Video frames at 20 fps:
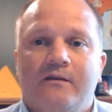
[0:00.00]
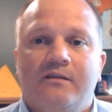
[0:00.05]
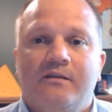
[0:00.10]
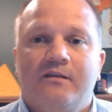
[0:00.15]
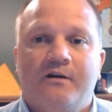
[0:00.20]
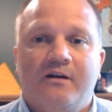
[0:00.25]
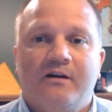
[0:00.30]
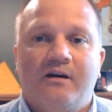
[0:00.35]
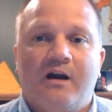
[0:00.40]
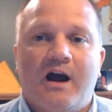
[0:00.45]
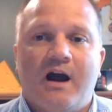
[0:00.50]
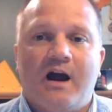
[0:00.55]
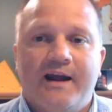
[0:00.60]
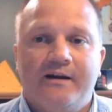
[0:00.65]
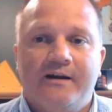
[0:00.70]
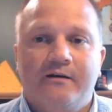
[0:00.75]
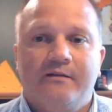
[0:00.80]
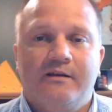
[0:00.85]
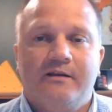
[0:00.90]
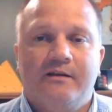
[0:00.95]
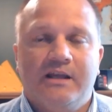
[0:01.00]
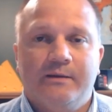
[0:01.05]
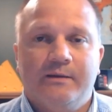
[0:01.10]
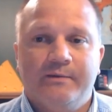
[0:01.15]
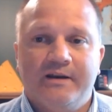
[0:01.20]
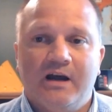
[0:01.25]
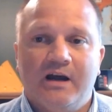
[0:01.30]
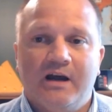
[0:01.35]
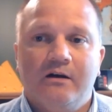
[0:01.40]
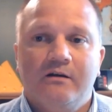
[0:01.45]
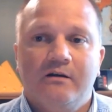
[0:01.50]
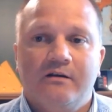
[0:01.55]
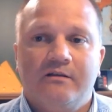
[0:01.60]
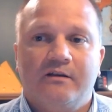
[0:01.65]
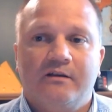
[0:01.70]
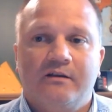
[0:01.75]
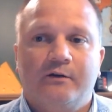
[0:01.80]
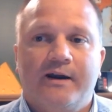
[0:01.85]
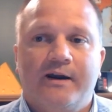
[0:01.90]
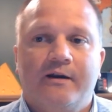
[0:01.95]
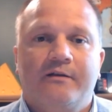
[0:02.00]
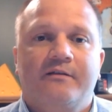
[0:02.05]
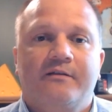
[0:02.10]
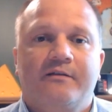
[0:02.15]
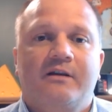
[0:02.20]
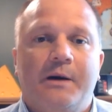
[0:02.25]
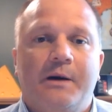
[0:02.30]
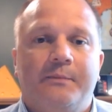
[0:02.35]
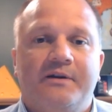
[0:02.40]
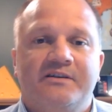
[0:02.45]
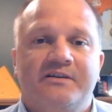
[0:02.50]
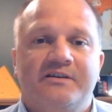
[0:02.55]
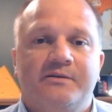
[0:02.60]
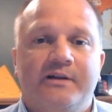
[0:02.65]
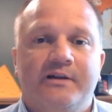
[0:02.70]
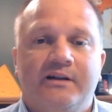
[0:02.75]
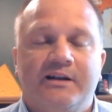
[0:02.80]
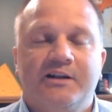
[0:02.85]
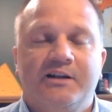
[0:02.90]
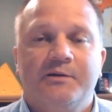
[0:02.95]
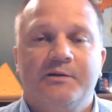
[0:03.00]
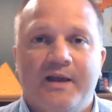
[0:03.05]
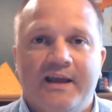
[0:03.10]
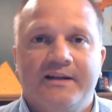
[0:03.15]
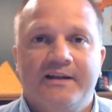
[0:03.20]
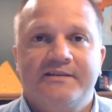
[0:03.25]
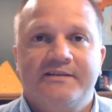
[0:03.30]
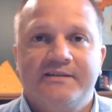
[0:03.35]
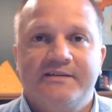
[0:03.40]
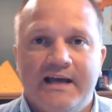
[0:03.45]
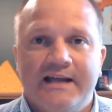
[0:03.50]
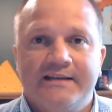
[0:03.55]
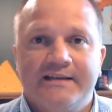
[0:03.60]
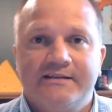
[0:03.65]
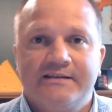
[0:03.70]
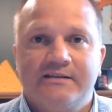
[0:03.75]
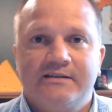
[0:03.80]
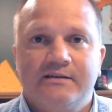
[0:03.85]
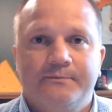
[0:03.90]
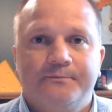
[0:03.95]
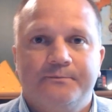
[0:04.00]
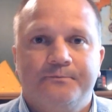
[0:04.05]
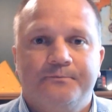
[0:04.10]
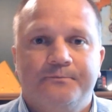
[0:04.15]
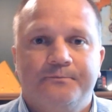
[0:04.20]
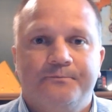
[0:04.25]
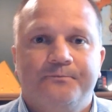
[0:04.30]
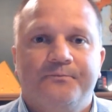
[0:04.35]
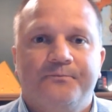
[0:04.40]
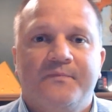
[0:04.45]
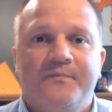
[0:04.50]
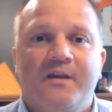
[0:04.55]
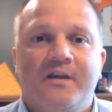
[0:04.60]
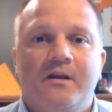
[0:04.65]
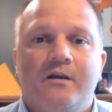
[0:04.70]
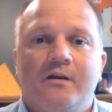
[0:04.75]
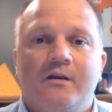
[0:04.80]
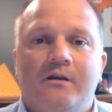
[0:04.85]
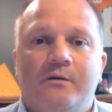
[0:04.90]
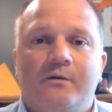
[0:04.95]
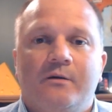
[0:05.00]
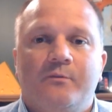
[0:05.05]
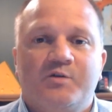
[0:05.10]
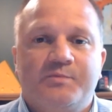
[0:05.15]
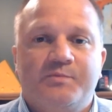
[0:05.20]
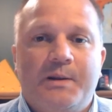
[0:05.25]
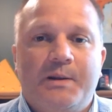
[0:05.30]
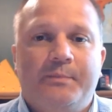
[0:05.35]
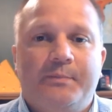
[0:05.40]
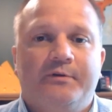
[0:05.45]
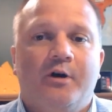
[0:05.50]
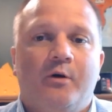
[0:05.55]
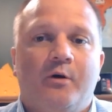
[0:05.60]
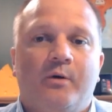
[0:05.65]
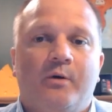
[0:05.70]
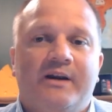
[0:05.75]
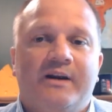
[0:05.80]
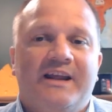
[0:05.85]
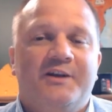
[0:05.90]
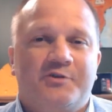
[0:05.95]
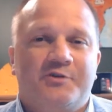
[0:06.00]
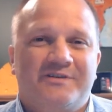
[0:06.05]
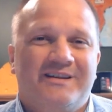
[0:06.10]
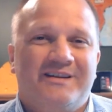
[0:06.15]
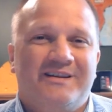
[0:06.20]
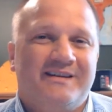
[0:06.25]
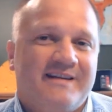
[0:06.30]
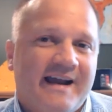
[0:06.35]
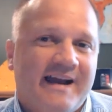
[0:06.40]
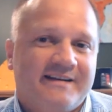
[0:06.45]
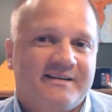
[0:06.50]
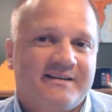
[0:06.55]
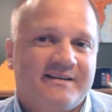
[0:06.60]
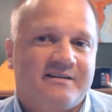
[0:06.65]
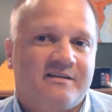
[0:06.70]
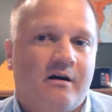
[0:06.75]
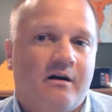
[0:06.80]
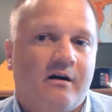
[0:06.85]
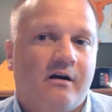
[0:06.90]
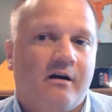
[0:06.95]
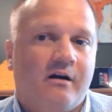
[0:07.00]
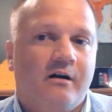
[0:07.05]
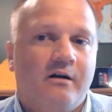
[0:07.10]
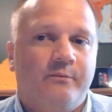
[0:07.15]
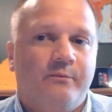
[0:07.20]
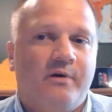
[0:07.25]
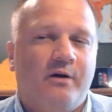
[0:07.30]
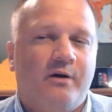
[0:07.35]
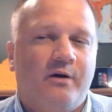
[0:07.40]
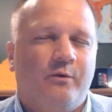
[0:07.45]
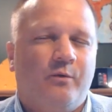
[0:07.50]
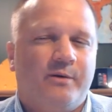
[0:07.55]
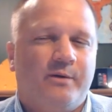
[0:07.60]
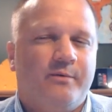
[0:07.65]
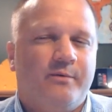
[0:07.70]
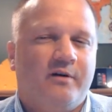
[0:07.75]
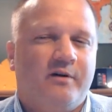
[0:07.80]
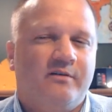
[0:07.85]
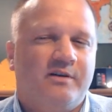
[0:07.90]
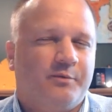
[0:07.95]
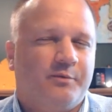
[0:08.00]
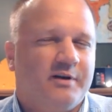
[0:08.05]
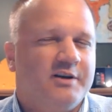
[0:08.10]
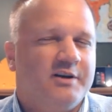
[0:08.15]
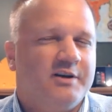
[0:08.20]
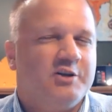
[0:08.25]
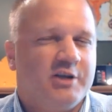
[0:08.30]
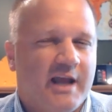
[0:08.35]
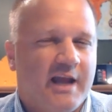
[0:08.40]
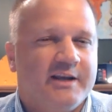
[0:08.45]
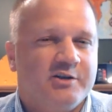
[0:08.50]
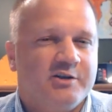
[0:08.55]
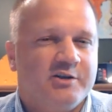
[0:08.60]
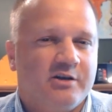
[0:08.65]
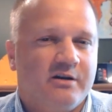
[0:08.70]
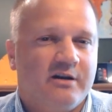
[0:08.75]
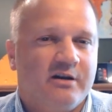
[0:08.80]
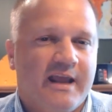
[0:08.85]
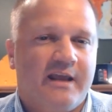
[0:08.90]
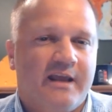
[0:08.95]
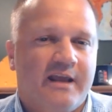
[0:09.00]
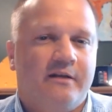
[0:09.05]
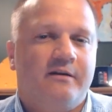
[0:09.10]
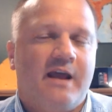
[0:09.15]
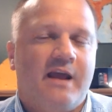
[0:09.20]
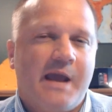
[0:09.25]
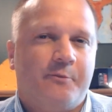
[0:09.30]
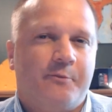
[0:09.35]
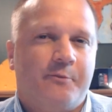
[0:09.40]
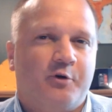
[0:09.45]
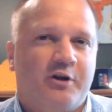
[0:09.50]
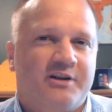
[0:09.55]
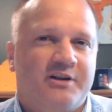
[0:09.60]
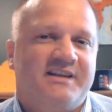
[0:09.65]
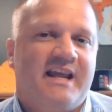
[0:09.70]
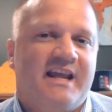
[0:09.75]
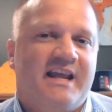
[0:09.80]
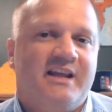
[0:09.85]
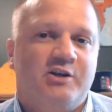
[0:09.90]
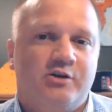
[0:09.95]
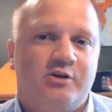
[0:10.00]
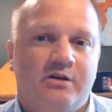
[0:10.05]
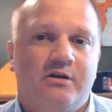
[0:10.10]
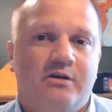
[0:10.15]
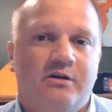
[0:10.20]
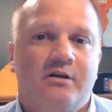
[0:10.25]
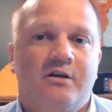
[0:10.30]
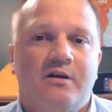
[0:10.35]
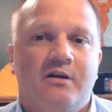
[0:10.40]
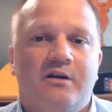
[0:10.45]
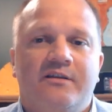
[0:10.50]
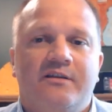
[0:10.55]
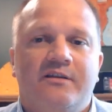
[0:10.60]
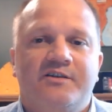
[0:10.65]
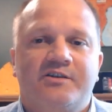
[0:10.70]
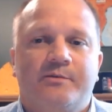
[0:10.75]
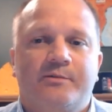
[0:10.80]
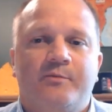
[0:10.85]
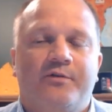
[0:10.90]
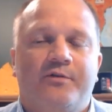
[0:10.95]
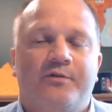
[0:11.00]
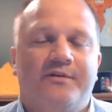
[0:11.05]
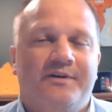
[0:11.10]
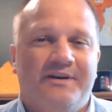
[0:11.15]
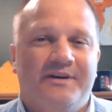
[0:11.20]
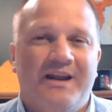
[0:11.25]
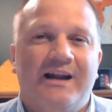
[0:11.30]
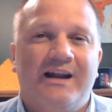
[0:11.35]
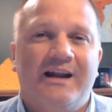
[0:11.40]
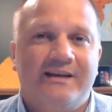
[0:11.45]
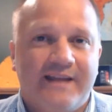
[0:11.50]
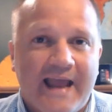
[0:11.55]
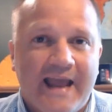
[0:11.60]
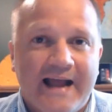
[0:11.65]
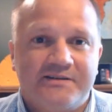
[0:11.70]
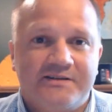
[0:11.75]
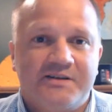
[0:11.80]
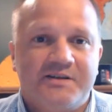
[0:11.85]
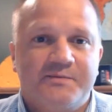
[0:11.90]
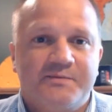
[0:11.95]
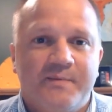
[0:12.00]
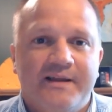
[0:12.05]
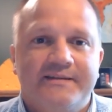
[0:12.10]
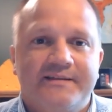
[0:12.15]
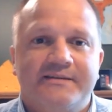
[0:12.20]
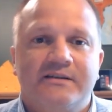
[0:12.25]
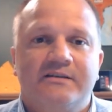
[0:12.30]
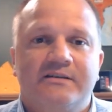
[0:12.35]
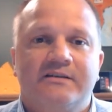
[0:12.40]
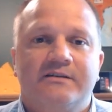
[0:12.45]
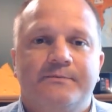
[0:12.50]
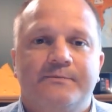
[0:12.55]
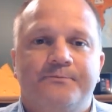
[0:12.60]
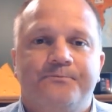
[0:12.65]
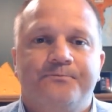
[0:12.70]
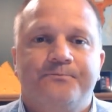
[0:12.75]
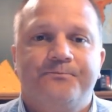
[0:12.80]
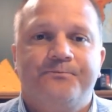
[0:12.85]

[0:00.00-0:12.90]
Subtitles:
The higher the EBITDA, the greater the company's ability to pay its debts. Most people know what interest and taxes are, but what about depreciation and amortization? These are both non-cash expenses.